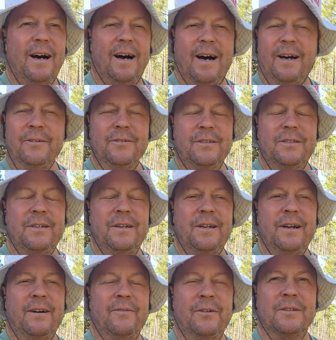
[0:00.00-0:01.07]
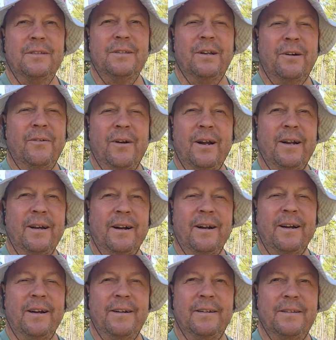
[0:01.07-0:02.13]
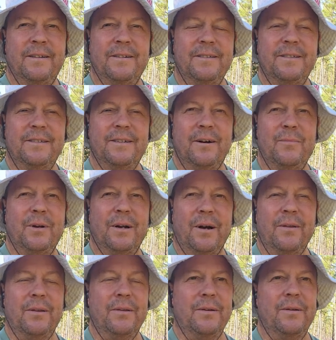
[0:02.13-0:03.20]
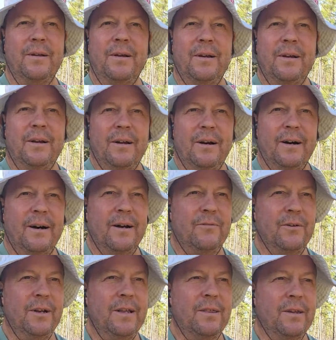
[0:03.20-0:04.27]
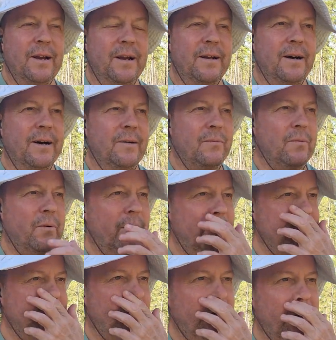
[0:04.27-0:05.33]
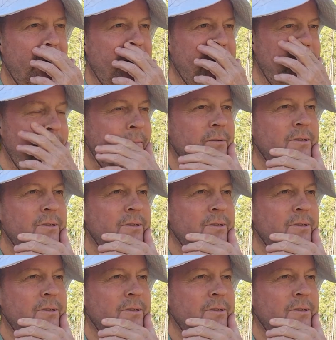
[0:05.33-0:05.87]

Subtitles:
I don't see any evidence that Iran had a hand in this. I mean, other than, if anything, what did I hear?